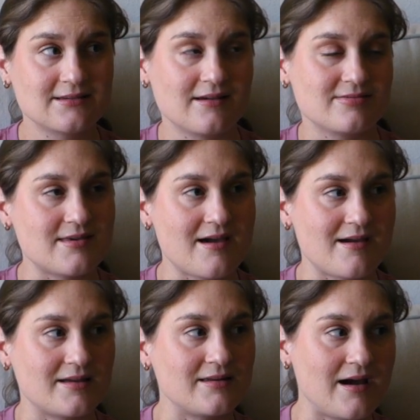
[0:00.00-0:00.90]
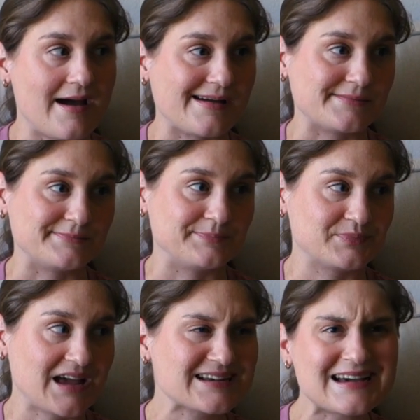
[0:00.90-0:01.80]
And then
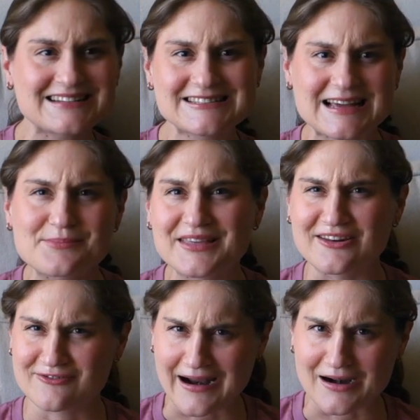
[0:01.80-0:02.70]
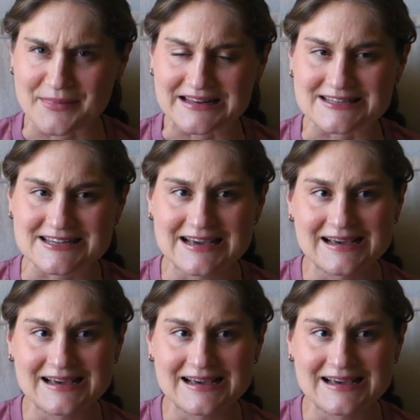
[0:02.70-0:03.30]
I kind of set up the environment.